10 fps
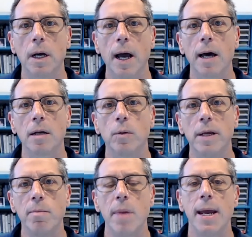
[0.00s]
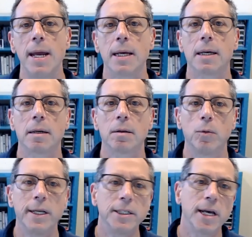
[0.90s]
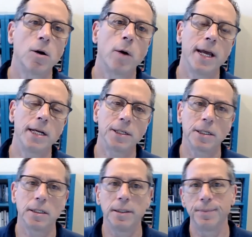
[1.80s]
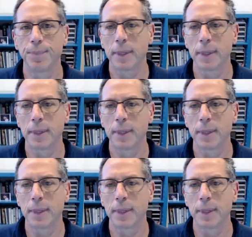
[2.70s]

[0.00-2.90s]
How do we make regeneration